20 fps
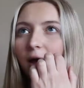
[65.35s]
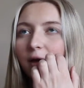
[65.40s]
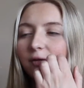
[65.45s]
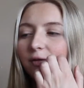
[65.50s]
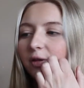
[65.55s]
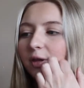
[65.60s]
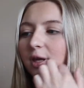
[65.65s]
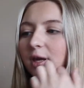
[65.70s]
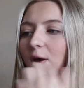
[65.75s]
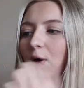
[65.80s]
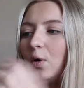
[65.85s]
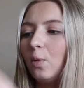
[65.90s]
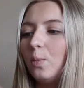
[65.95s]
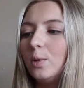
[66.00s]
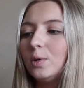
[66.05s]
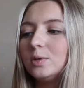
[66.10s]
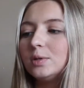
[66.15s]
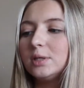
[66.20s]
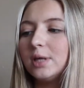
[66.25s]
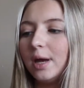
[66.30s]
I feel like it
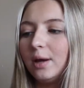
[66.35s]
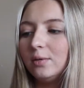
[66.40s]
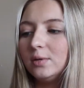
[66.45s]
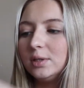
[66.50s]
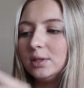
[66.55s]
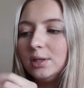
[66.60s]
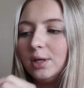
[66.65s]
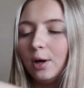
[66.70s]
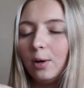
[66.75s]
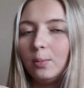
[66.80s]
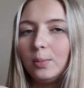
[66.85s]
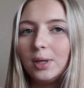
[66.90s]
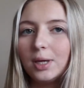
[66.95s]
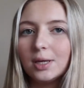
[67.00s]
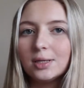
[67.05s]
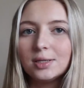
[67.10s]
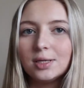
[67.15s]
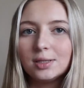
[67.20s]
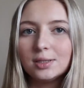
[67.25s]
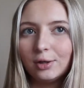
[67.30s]
almost sounds dumb
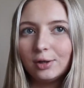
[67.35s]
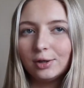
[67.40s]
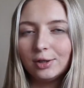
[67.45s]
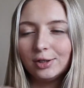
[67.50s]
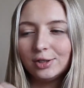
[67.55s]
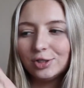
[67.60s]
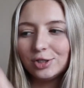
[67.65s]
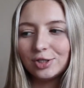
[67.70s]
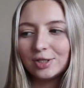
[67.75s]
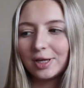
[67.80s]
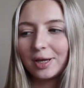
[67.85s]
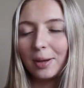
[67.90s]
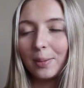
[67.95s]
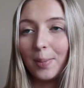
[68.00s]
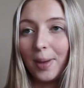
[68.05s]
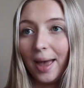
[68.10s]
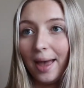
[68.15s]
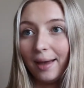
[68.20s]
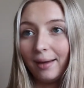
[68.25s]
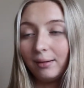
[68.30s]
because it's literally just like a
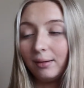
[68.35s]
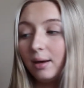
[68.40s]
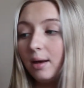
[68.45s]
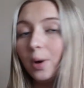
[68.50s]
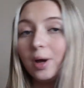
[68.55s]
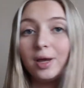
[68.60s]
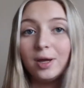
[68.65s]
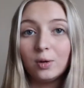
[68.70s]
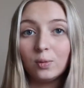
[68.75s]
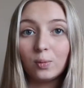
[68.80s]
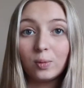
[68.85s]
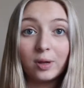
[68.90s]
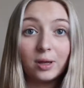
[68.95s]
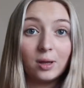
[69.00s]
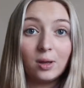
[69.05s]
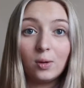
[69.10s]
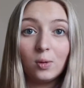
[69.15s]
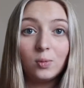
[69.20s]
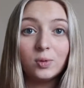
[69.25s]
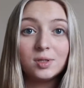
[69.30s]
pad, but
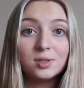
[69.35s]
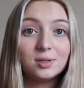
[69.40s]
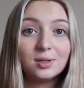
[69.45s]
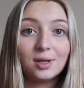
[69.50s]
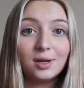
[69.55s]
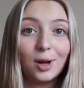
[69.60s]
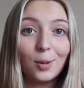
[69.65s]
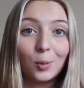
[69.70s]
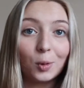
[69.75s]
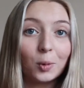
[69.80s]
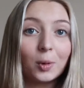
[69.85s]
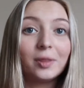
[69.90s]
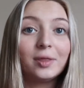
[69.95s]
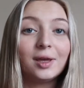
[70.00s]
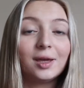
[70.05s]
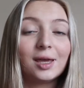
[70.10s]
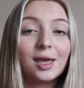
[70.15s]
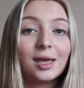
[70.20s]
it was the number one thing.